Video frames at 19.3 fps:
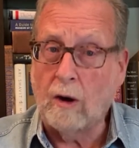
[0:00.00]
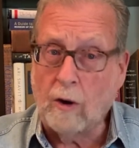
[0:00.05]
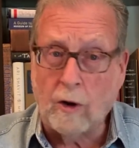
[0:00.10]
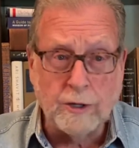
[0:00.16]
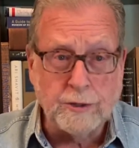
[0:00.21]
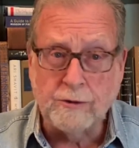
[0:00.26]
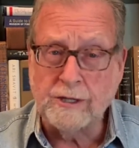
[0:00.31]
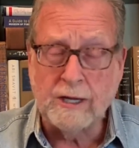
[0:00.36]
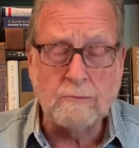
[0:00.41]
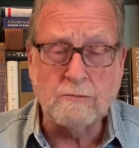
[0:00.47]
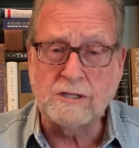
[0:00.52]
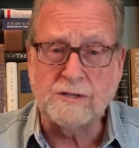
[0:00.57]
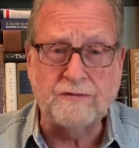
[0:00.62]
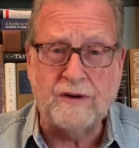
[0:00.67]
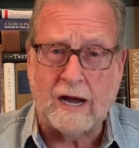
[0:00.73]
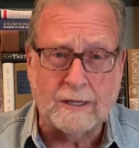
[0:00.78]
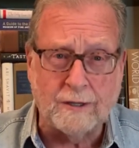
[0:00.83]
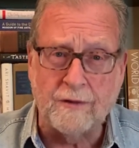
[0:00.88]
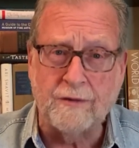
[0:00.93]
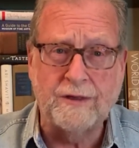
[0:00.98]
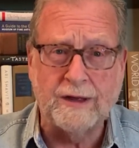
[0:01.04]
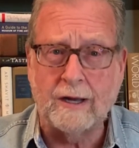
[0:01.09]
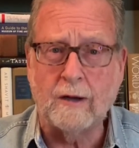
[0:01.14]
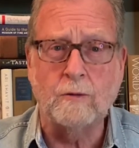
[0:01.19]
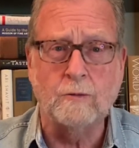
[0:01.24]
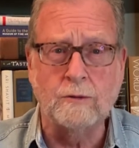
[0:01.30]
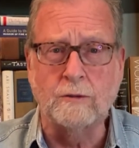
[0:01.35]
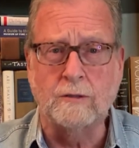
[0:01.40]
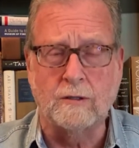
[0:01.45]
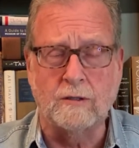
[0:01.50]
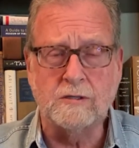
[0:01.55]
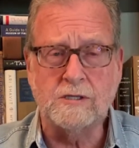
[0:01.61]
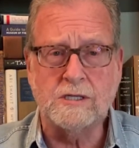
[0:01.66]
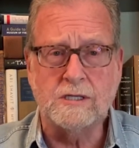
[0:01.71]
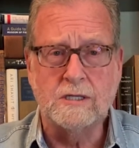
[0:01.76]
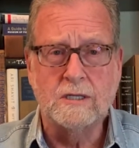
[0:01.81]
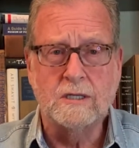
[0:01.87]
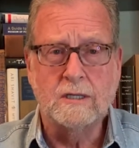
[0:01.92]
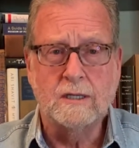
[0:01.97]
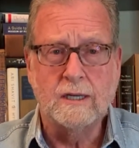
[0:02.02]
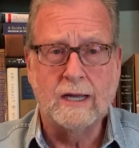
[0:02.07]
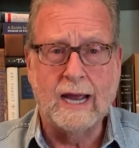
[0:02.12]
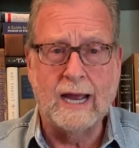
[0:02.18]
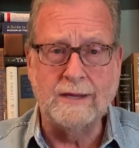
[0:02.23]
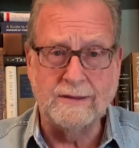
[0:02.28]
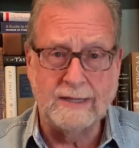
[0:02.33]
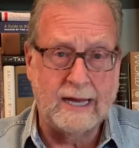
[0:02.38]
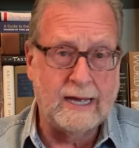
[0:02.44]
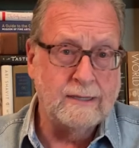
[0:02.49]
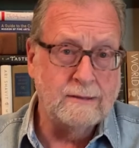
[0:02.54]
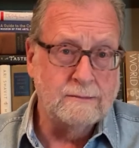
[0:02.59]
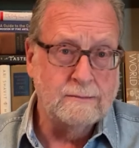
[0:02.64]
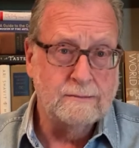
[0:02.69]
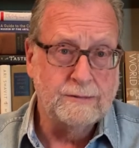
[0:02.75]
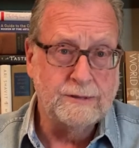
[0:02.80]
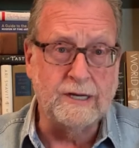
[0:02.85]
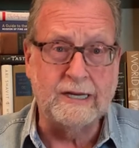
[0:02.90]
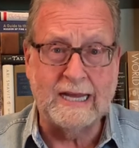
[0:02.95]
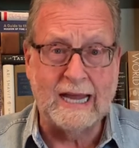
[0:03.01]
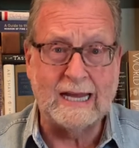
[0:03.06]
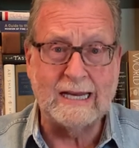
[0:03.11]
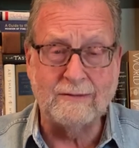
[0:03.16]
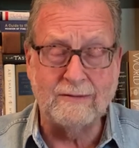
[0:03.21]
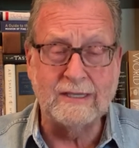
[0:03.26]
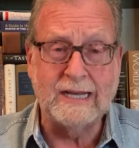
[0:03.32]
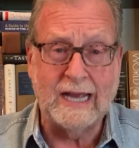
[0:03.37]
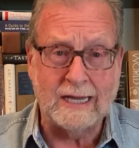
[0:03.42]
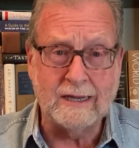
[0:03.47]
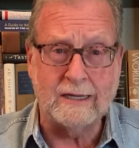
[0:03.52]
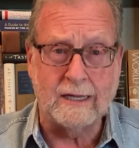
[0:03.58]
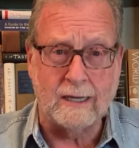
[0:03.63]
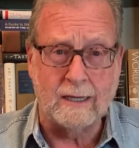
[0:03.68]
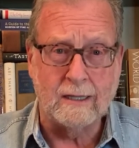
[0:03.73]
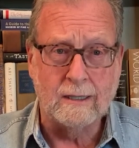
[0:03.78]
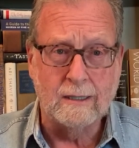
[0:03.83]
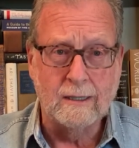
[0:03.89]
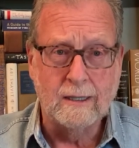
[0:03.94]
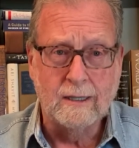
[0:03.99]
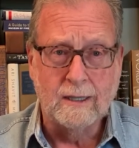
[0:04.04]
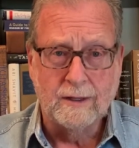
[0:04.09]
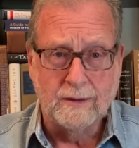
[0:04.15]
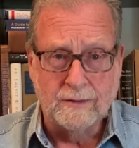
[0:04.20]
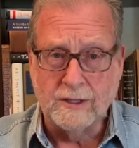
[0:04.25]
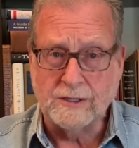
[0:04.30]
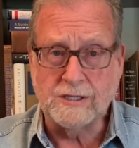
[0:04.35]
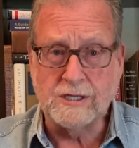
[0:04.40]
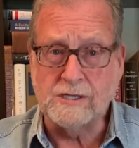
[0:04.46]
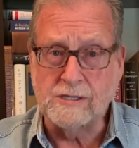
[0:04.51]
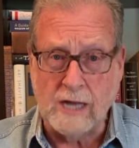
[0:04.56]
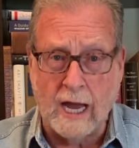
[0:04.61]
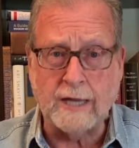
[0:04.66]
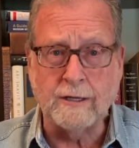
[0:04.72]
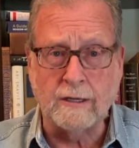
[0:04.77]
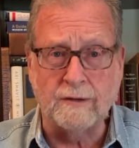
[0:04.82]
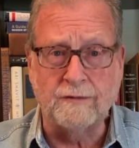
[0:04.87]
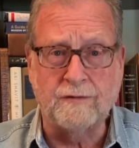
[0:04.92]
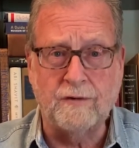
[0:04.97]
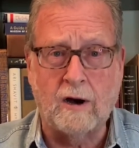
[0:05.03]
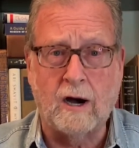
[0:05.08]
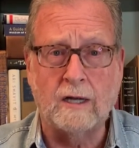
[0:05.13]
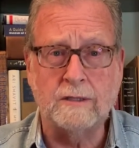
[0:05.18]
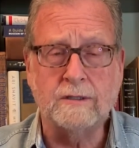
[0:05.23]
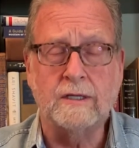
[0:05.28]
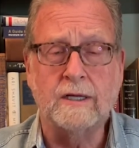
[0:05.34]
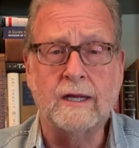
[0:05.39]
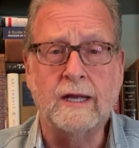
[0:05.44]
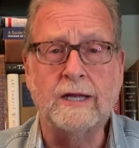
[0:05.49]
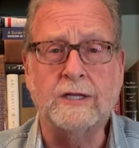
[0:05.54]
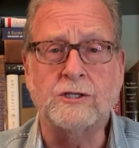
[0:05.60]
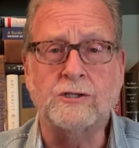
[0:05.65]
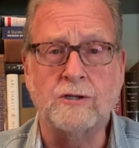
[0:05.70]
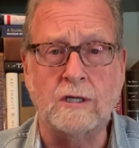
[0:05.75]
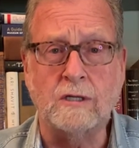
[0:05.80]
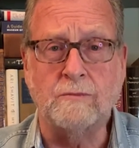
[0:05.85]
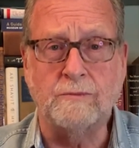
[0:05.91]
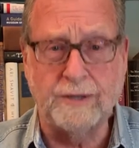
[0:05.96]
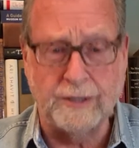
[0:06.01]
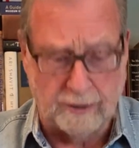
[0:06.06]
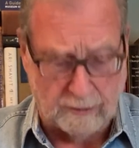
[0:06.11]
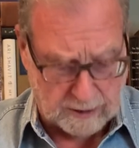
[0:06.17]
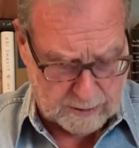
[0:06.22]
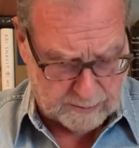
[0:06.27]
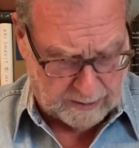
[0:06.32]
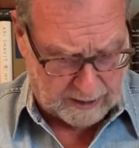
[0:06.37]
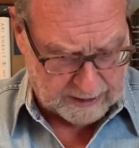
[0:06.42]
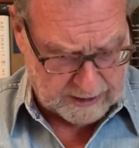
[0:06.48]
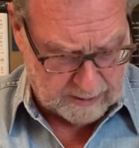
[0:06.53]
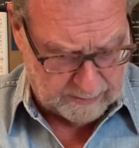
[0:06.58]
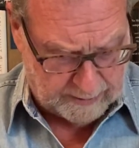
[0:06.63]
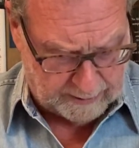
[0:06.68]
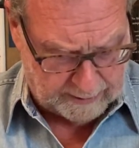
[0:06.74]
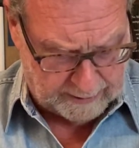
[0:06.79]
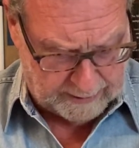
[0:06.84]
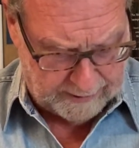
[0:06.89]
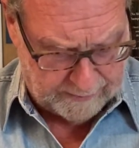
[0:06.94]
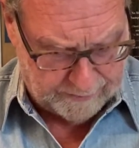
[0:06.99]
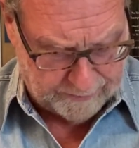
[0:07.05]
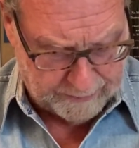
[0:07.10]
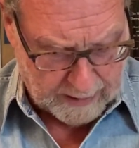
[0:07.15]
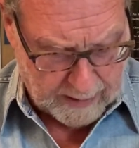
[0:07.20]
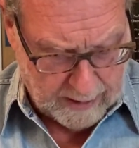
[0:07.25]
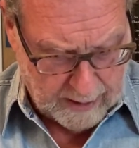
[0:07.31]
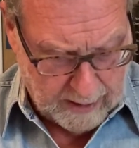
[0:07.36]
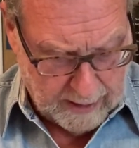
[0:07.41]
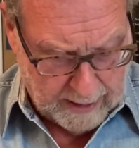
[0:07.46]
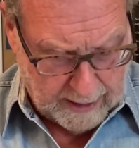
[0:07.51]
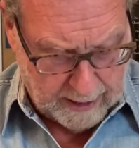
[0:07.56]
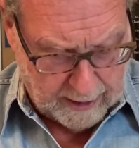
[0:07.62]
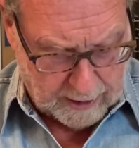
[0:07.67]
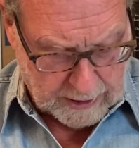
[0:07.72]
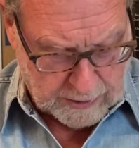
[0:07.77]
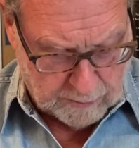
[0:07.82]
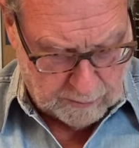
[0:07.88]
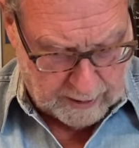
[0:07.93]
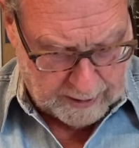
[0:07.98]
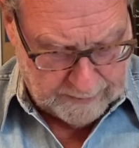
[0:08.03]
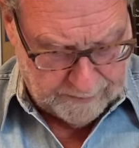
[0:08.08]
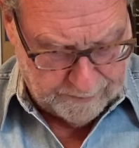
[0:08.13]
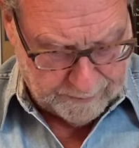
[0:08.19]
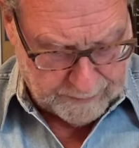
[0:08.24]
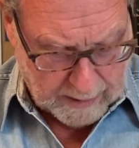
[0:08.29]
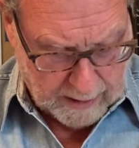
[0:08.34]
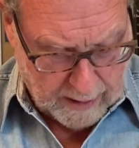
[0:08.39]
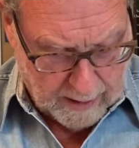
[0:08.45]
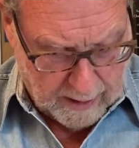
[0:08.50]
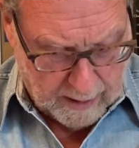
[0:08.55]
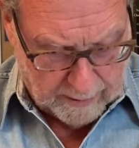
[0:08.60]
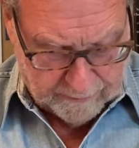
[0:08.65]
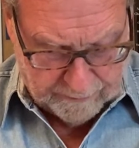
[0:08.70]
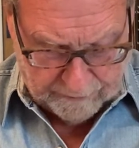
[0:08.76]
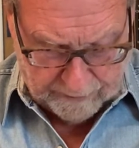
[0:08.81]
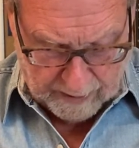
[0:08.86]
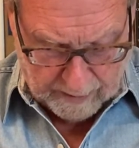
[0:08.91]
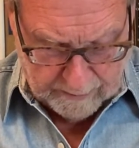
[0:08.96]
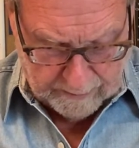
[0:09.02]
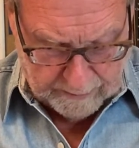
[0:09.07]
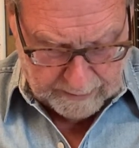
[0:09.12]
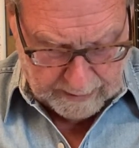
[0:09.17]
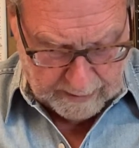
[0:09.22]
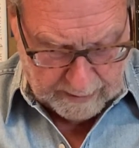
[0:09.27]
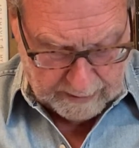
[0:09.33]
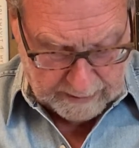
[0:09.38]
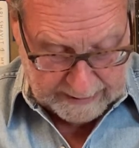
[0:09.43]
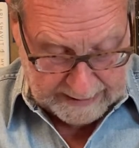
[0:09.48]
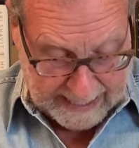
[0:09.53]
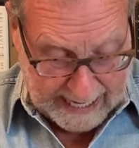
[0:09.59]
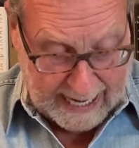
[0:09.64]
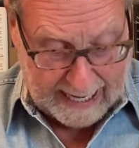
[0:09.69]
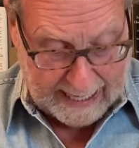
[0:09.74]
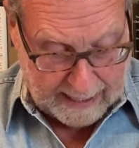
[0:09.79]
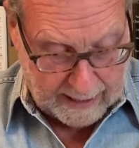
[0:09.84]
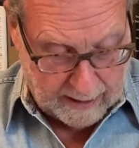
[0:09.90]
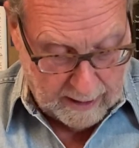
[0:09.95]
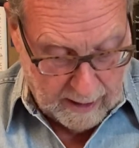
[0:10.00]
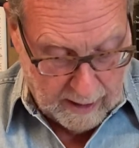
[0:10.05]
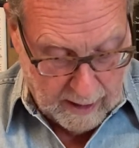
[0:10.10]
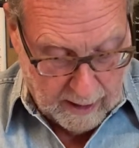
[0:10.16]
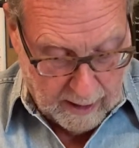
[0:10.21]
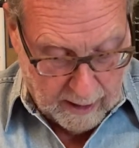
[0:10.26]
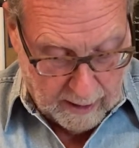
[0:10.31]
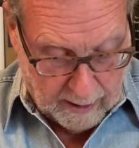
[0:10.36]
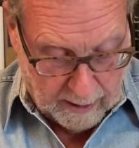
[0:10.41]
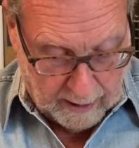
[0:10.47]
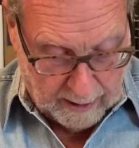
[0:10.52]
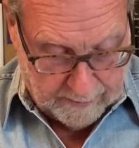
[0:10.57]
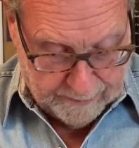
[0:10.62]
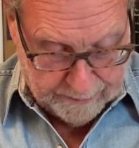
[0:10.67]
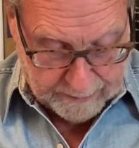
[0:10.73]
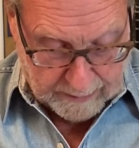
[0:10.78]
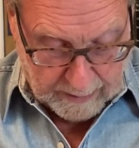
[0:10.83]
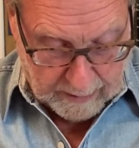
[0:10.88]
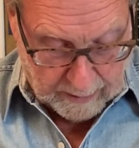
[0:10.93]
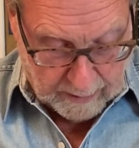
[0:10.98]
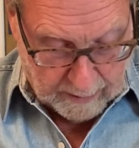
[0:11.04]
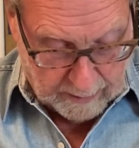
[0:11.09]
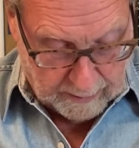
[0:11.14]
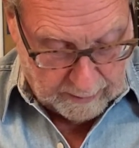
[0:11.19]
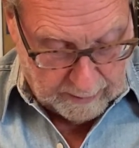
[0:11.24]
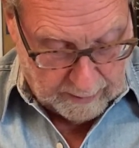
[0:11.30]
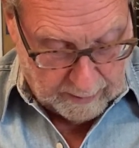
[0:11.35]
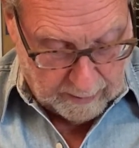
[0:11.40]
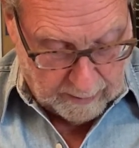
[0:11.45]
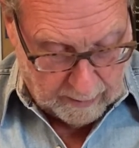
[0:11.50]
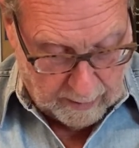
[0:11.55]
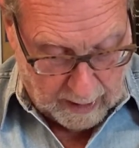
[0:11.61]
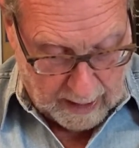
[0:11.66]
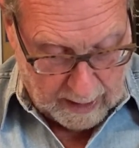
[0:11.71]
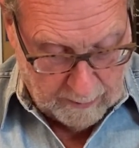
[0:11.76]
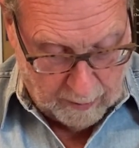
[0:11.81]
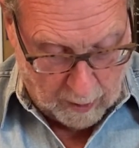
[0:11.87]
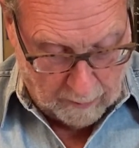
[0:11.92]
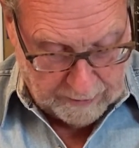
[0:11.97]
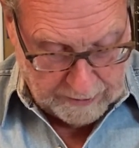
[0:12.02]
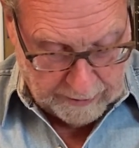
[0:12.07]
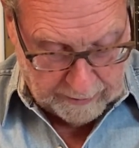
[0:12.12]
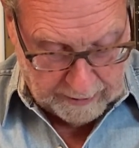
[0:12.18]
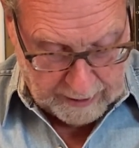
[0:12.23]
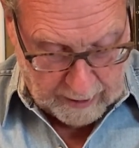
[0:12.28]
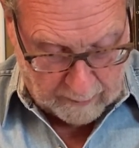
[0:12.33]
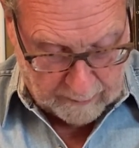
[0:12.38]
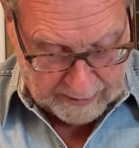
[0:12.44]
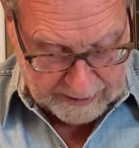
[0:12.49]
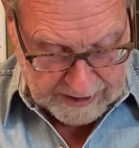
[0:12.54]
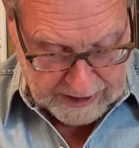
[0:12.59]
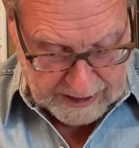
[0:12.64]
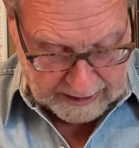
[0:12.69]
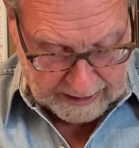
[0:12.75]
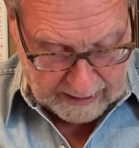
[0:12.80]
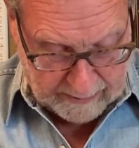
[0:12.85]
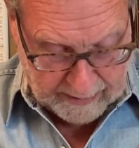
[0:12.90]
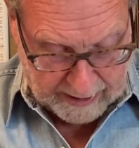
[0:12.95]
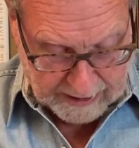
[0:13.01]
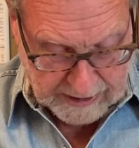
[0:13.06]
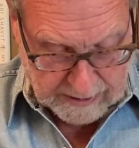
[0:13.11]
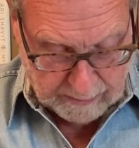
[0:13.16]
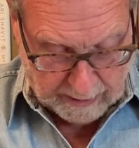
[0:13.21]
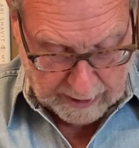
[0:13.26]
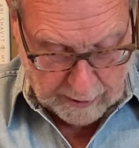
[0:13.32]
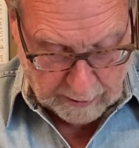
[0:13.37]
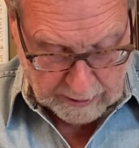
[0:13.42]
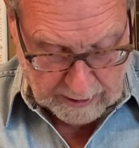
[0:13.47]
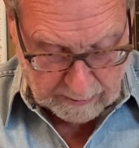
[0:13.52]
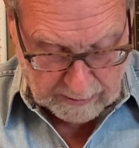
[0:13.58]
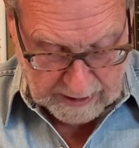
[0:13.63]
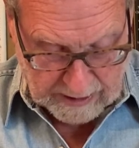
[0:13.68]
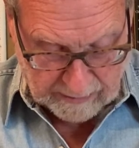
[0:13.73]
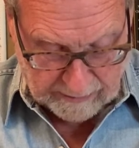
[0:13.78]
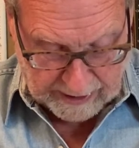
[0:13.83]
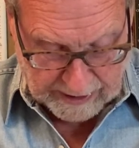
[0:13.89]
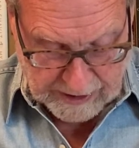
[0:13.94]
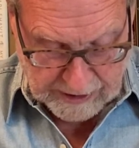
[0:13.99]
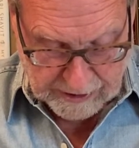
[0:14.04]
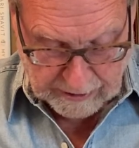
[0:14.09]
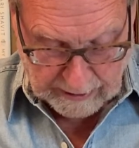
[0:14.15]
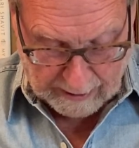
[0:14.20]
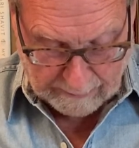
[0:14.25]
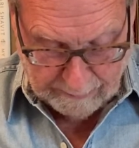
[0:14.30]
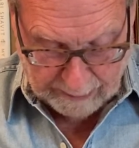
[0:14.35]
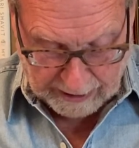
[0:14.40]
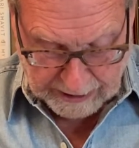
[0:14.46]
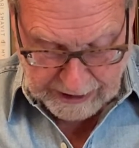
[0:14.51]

All you did was follow their rules, and then you can't even get there. This is not your fault. It shouldn't be your responsibility. Here's one from Kay. I'm hoping you can help my sticky mess. My hotel reservations are not